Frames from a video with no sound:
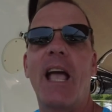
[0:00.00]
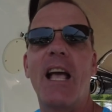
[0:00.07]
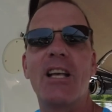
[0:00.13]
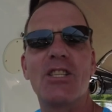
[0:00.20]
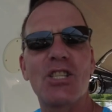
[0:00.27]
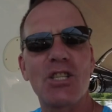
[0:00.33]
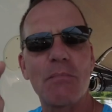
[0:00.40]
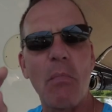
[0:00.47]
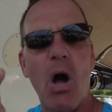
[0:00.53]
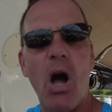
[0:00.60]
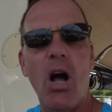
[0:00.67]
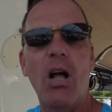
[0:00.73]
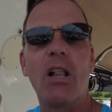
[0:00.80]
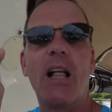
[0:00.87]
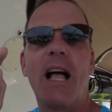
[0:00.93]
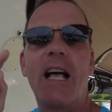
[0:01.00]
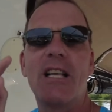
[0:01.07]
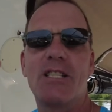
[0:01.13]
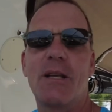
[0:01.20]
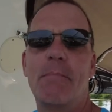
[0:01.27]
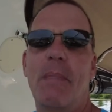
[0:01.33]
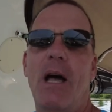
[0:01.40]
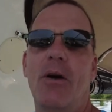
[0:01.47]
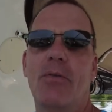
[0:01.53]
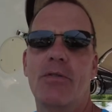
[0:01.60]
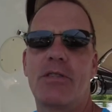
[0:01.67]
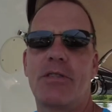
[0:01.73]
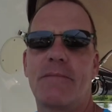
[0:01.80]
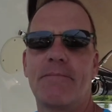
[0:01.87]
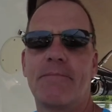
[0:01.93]
as small as a
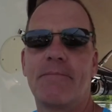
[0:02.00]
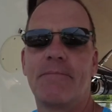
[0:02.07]
mouse.